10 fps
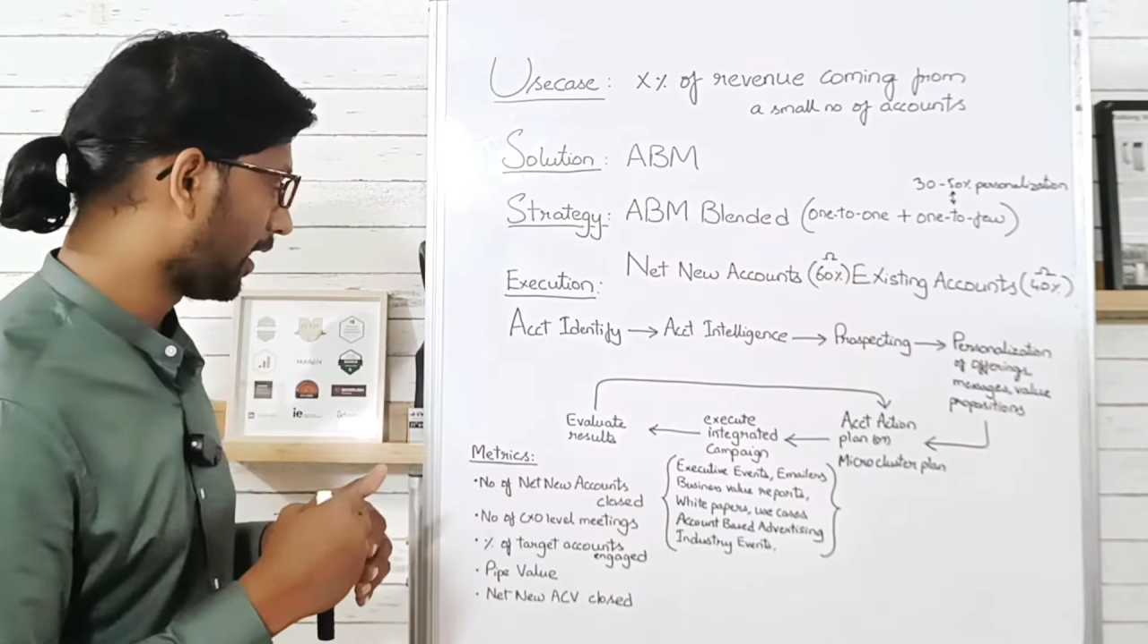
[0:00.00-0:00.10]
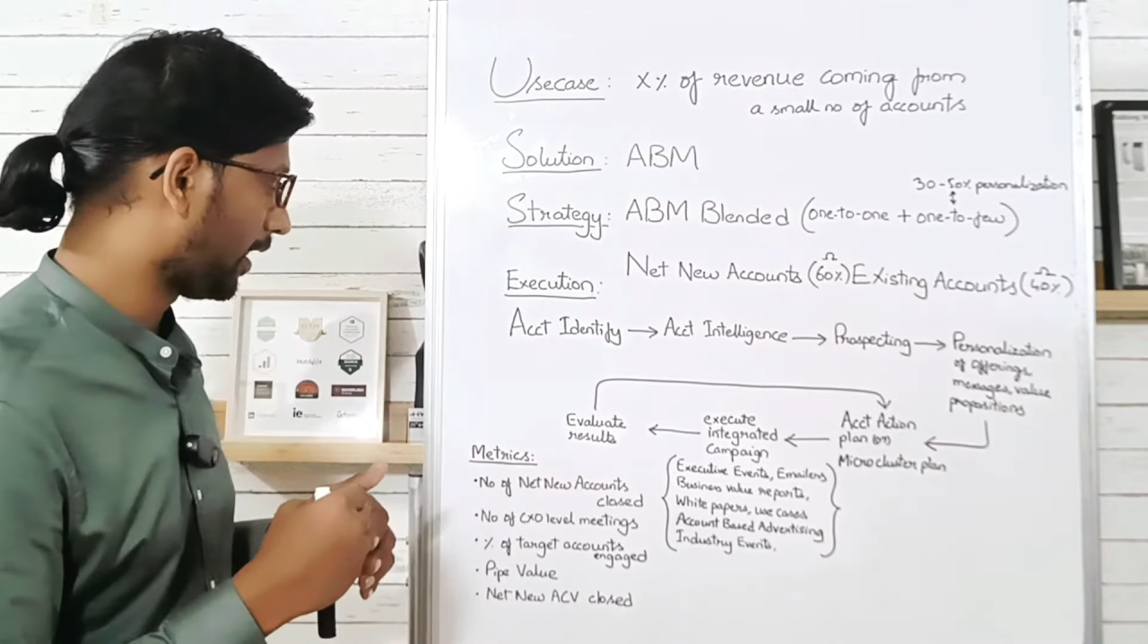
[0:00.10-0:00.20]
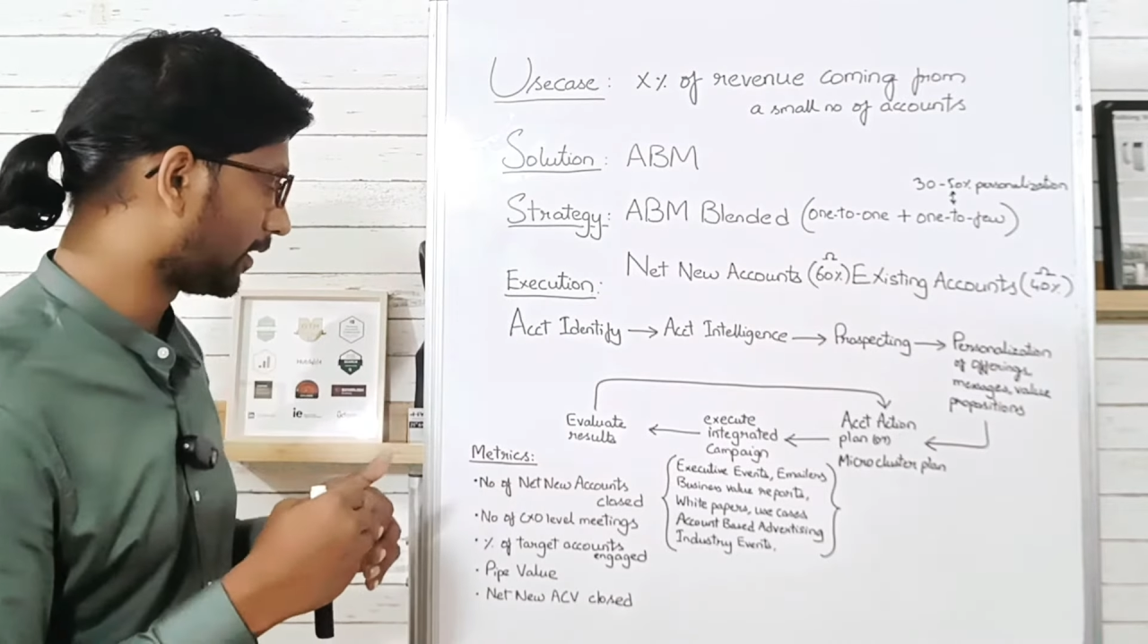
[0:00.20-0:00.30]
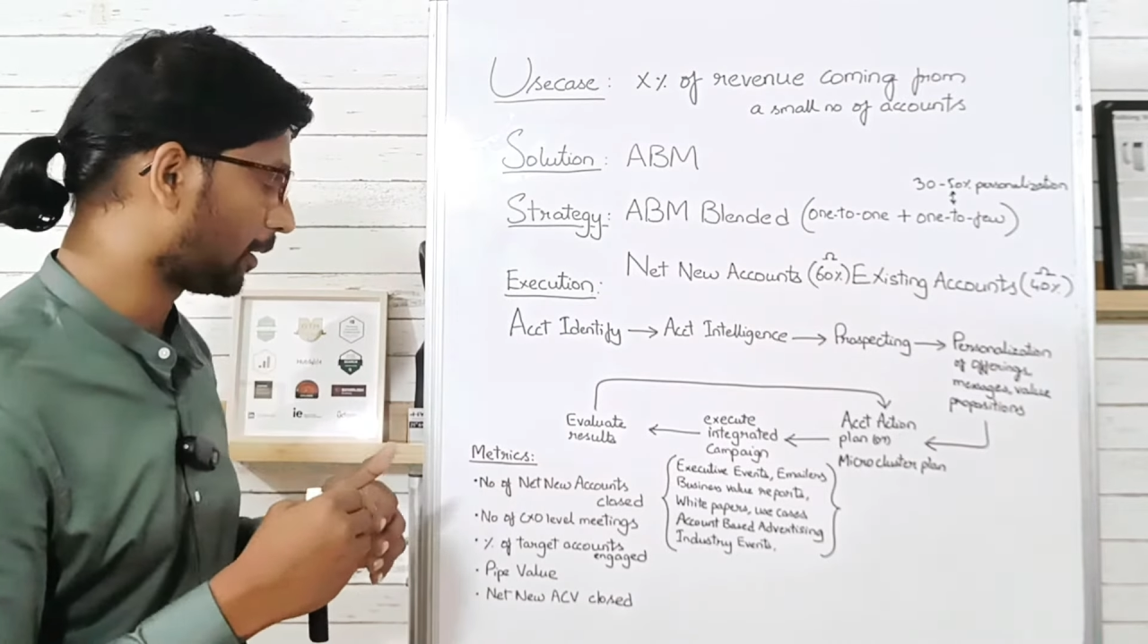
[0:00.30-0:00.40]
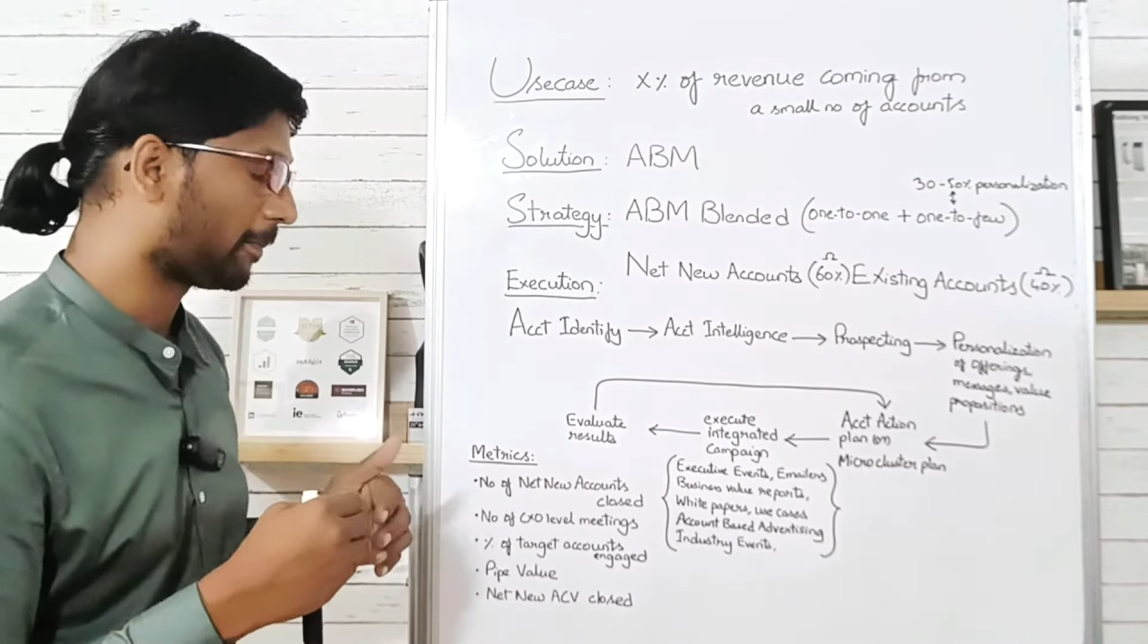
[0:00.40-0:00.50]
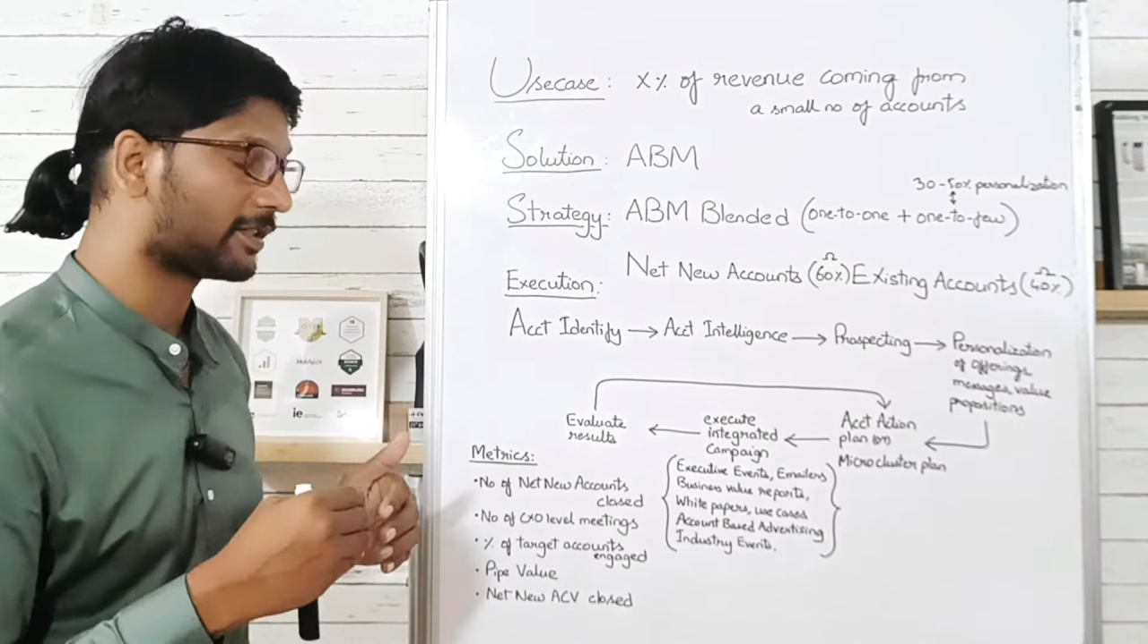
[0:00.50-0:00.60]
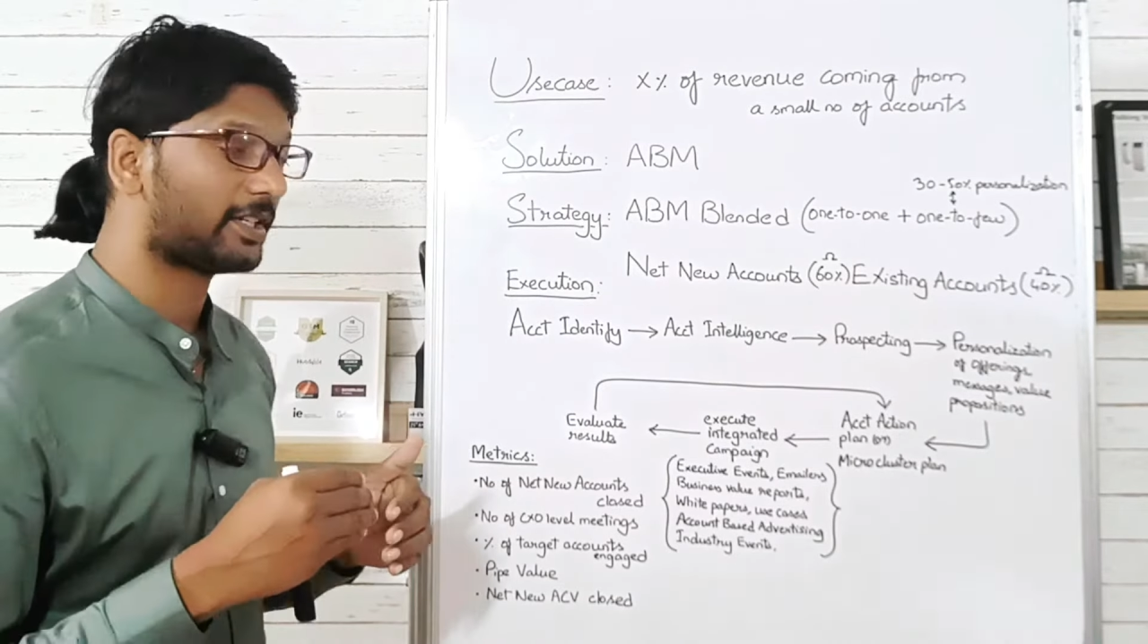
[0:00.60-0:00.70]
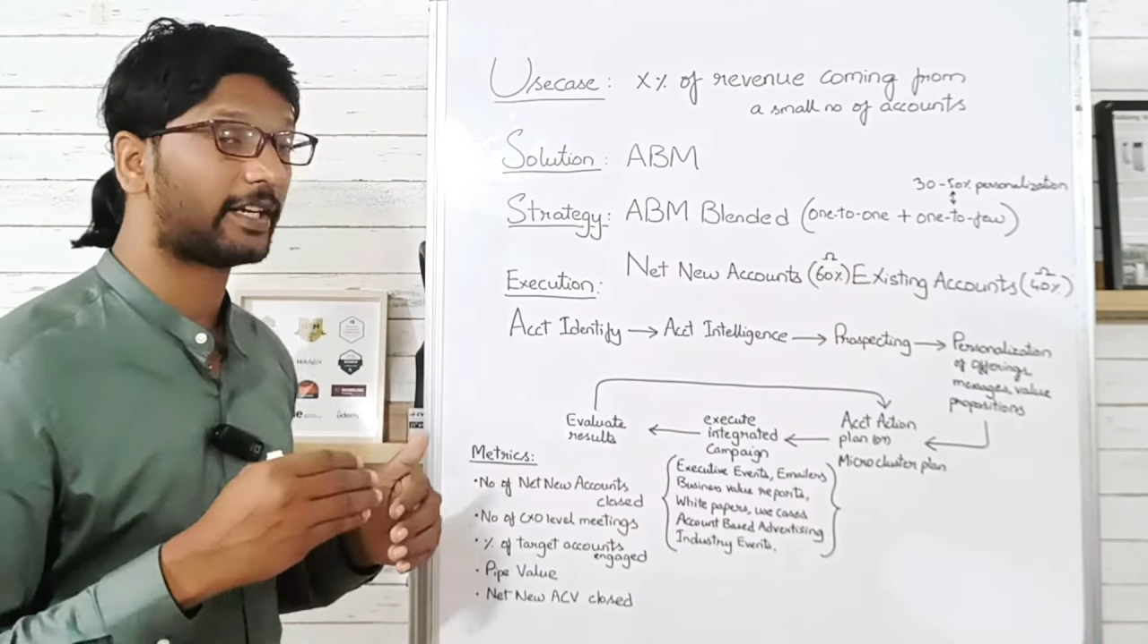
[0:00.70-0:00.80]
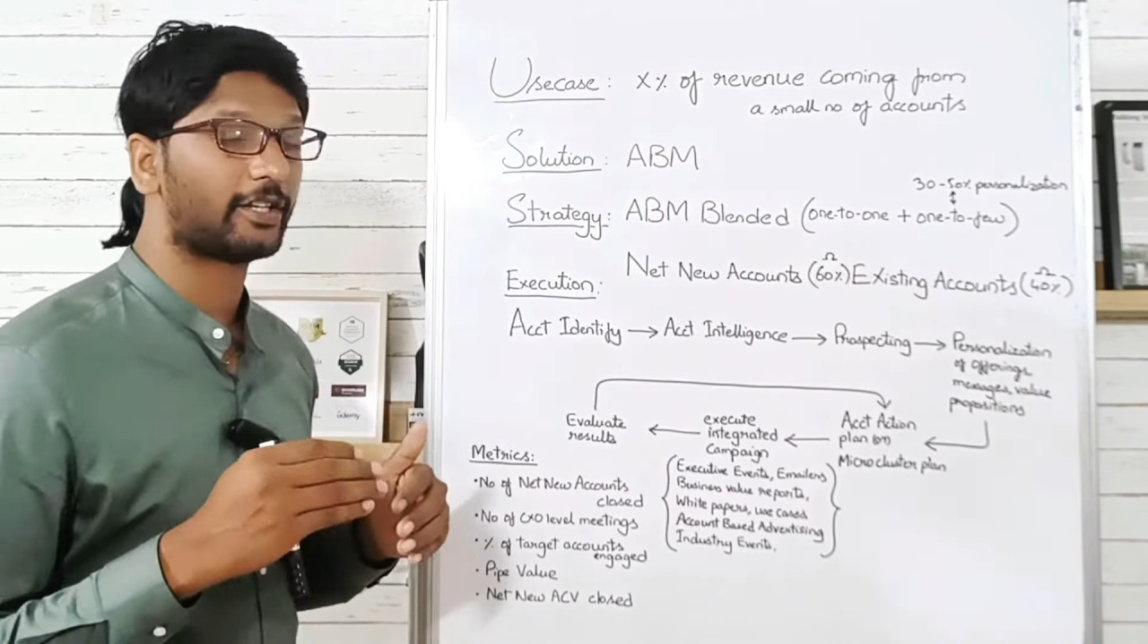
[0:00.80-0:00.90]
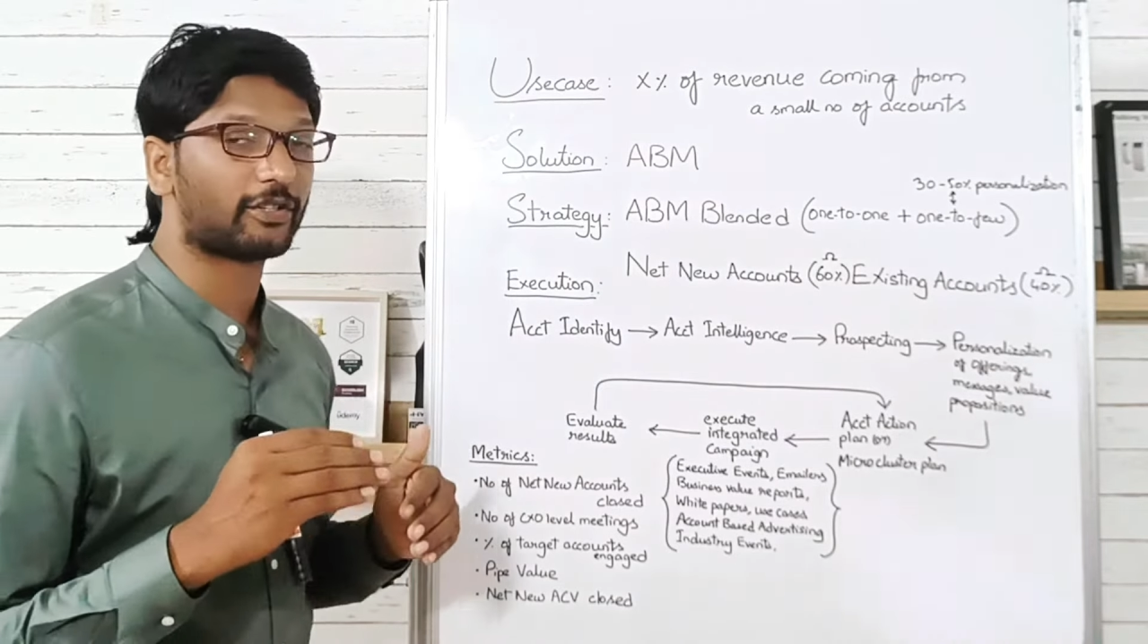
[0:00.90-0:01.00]
The
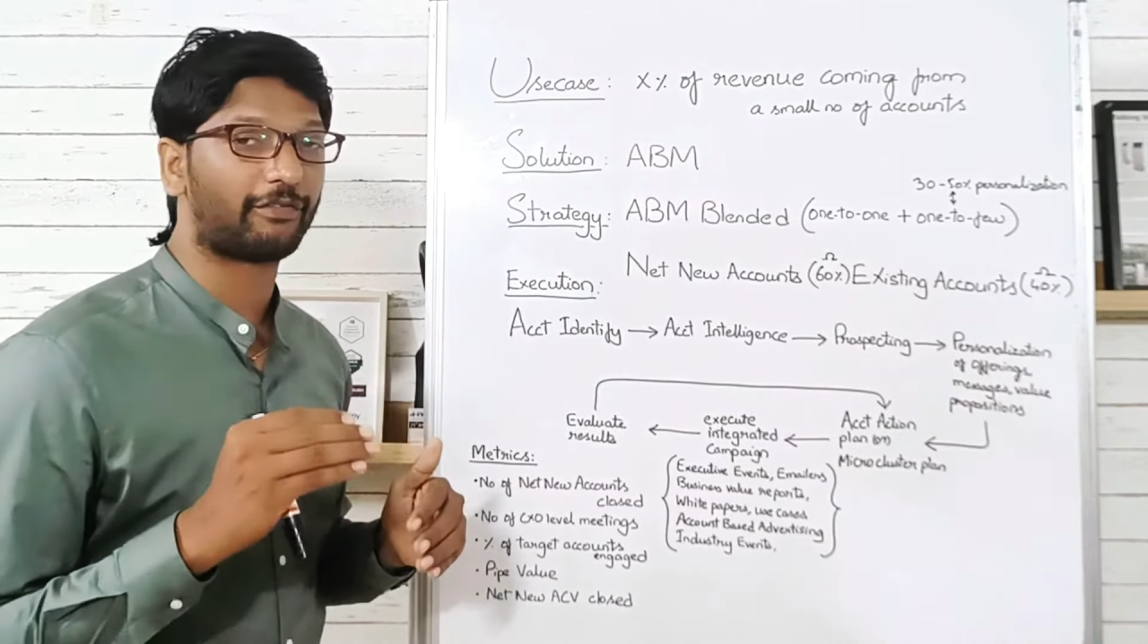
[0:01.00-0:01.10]
percentage